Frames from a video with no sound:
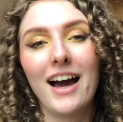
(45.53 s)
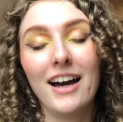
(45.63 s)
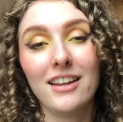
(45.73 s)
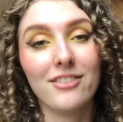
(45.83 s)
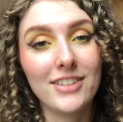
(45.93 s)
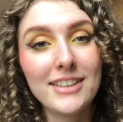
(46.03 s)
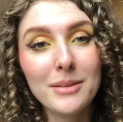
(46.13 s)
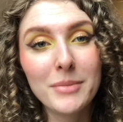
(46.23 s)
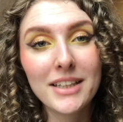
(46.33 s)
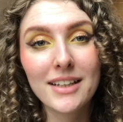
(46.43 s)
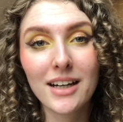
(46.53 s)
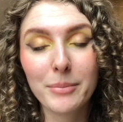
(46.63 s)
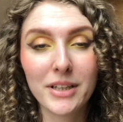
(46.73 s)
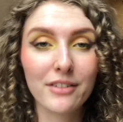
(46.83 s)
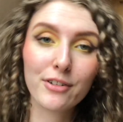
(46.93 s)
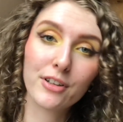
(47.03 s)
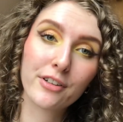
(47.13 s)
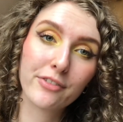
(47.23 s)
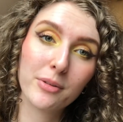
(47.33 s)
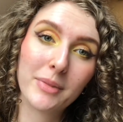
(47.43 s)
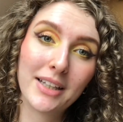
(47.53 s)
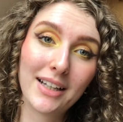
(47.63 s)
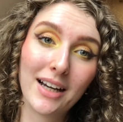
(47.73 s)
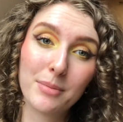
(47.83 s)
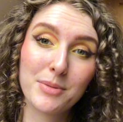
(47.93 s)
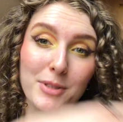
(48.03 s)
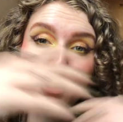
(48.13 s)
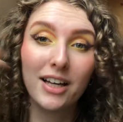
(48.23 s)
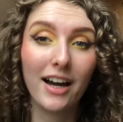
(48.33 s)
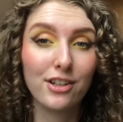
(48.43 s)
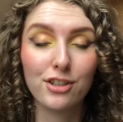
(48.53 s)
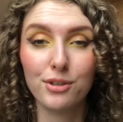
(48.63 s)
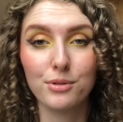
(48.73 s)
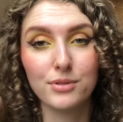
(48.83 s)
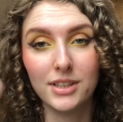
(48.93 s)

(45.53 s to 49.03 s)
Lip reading: I love indie makeup, I love colorful makeup, especially eyeshadows.